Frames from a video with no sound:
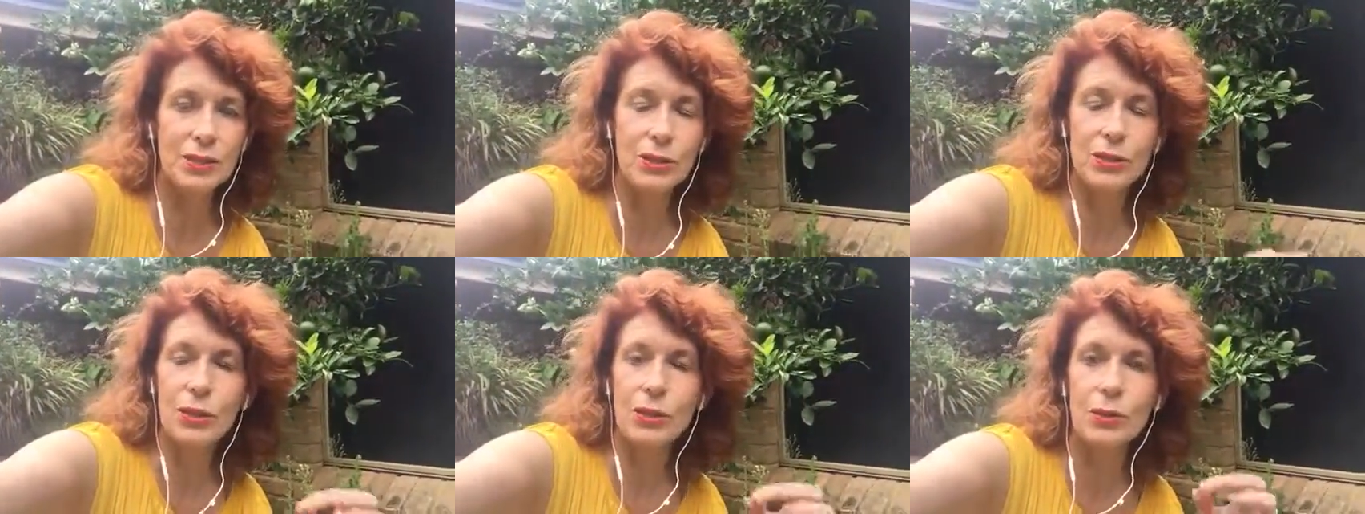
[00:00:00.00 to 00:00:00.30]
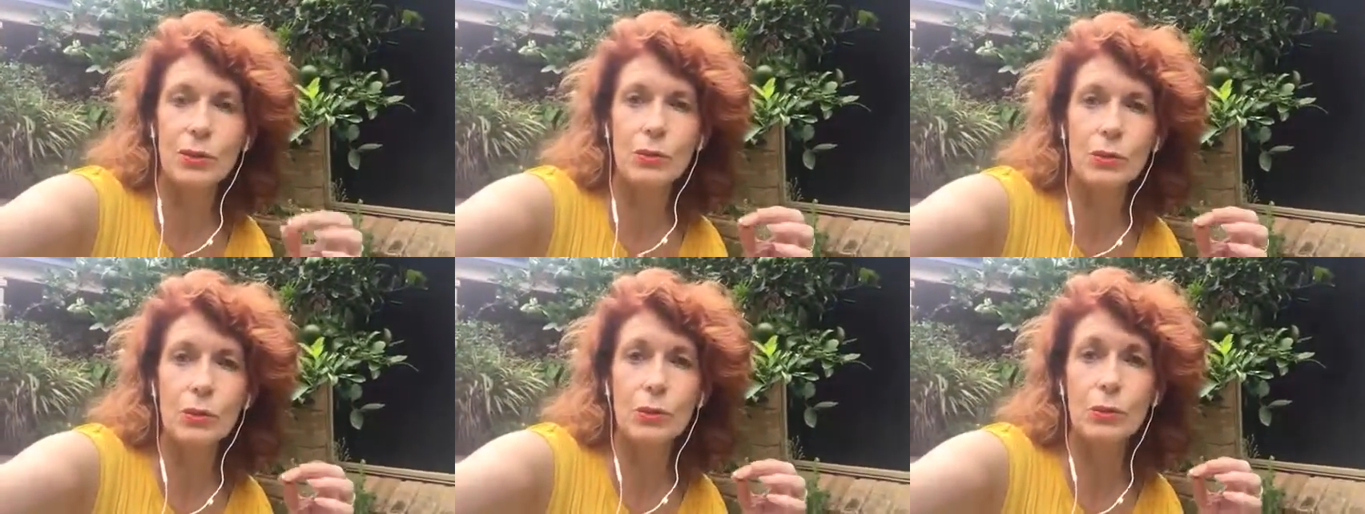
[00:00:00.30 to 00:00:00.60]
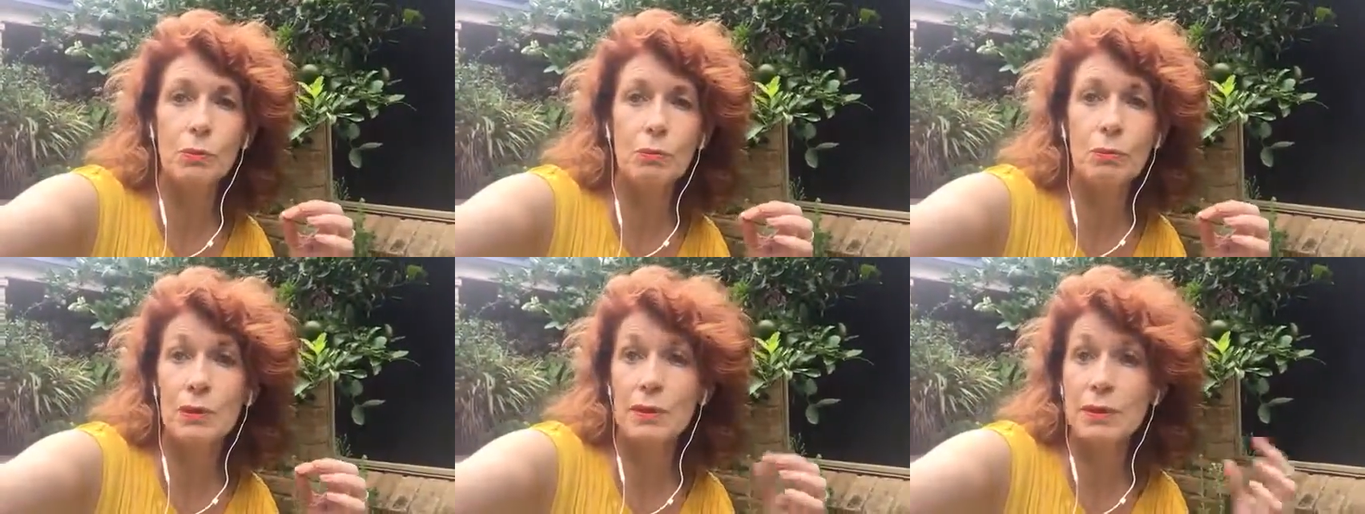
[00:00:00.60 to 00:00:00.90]
You
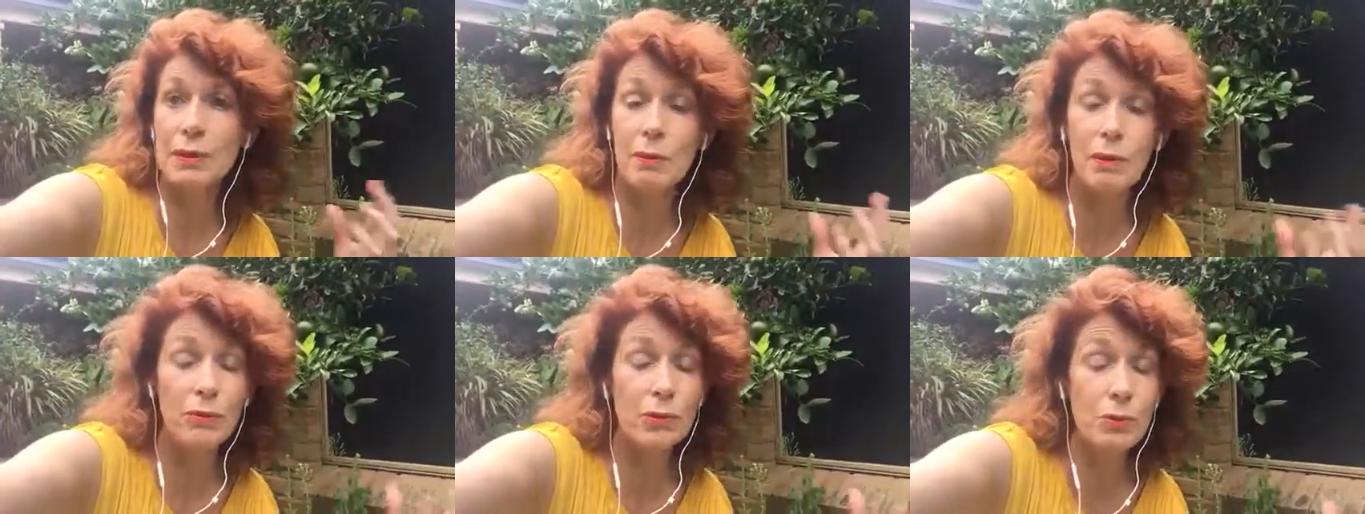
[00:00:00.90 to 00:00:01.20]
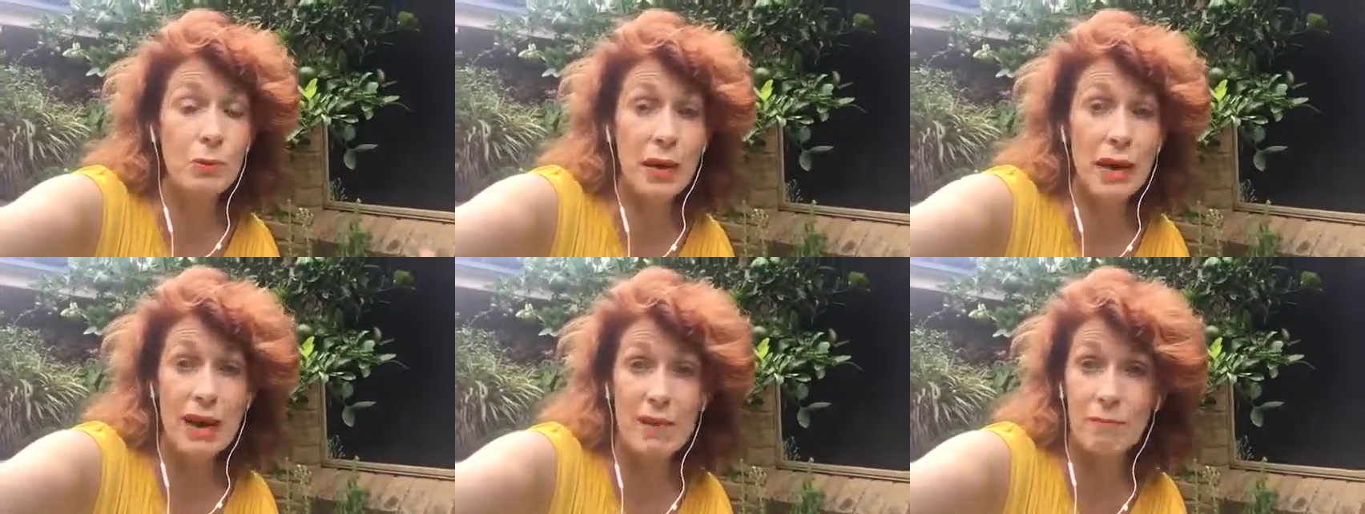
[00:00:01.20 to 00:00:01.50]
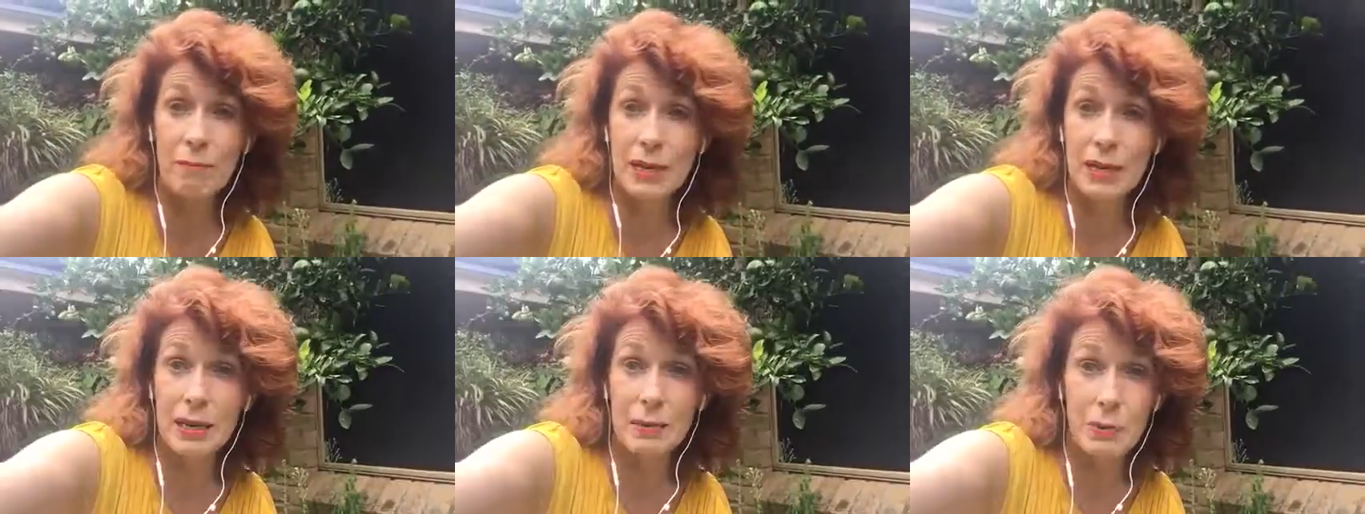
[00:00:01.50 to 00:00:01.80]
know, some of you may have
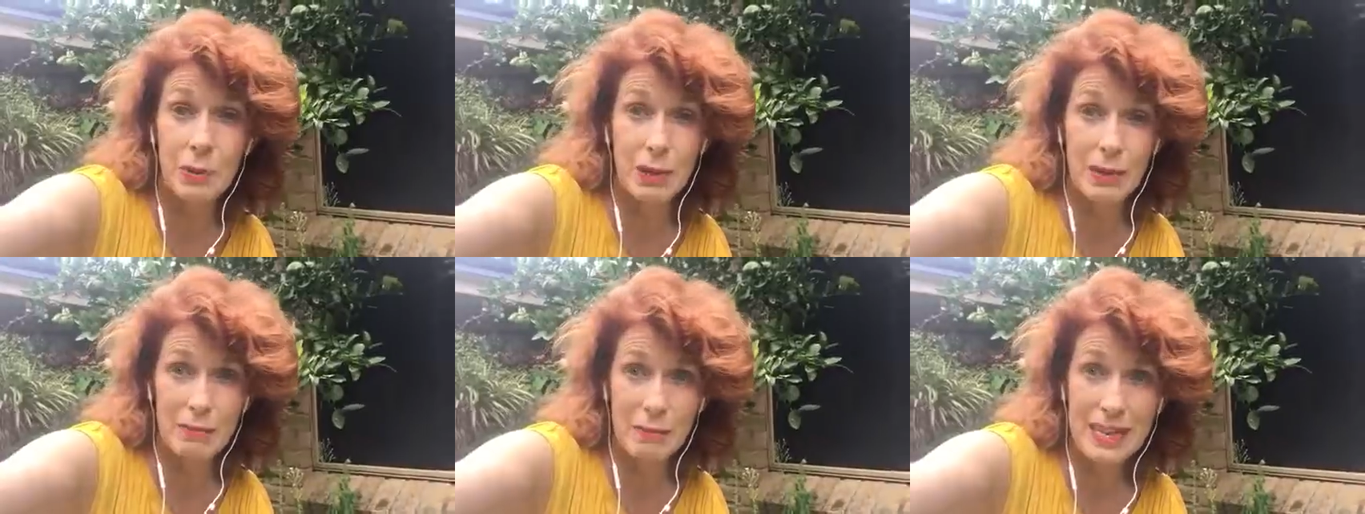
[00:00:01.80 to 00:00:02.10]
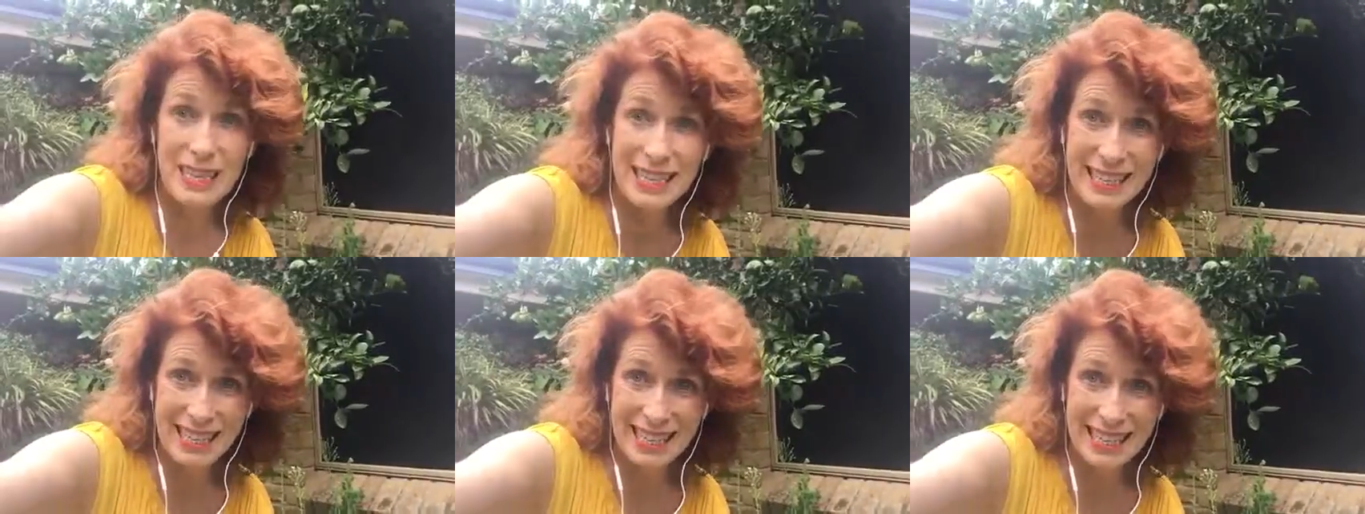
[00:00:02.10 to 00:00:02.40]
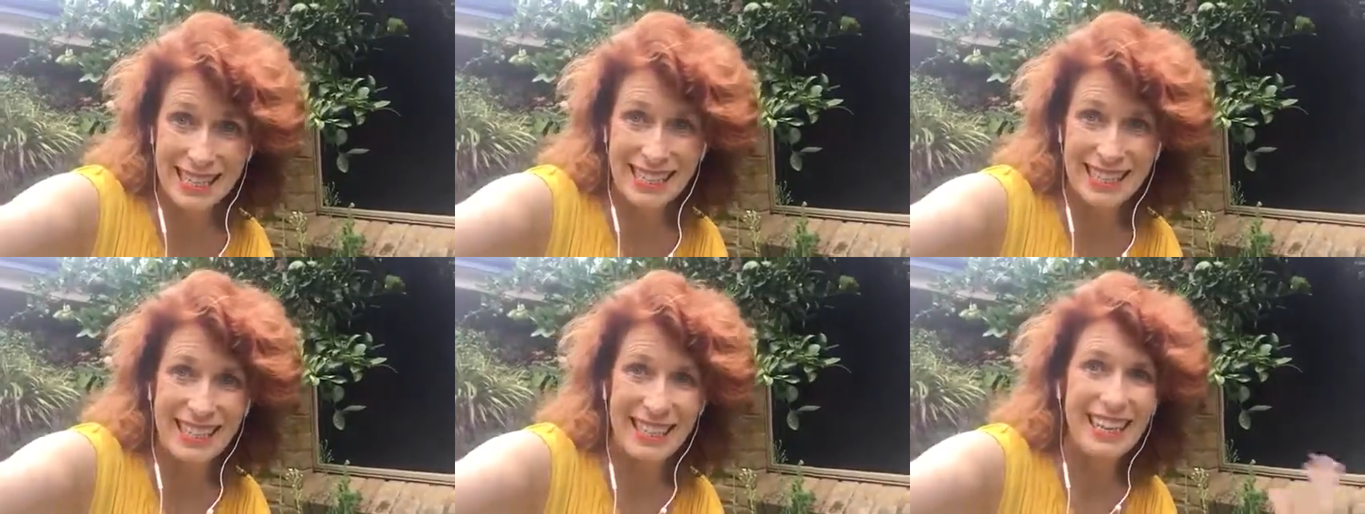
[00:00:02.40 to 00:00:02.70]
Monday morning
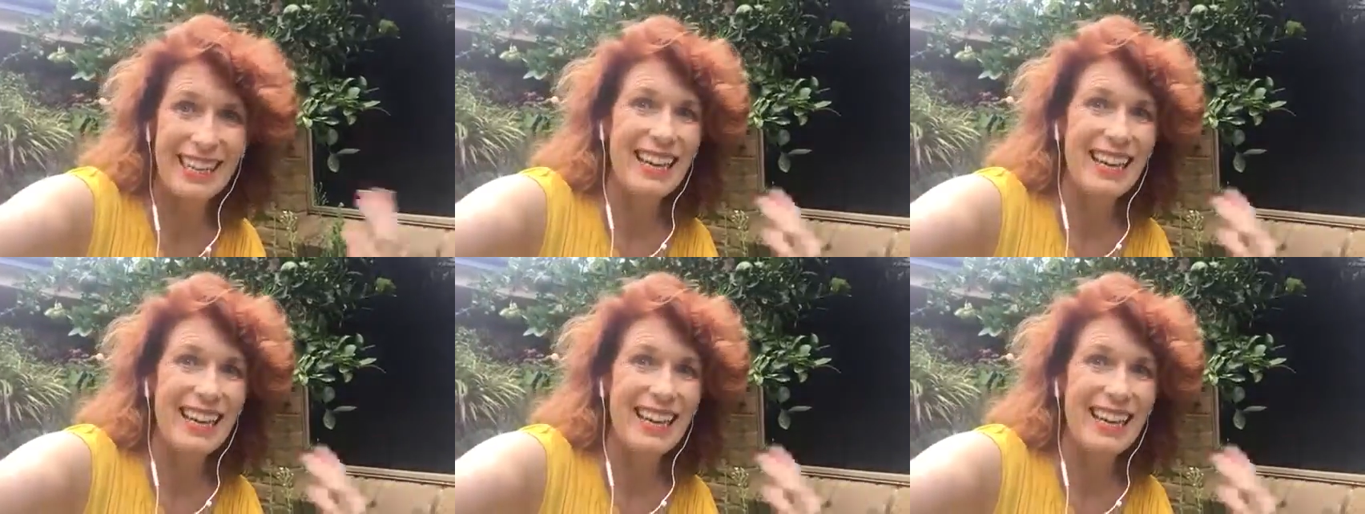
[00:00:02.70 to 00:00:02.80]
meetings.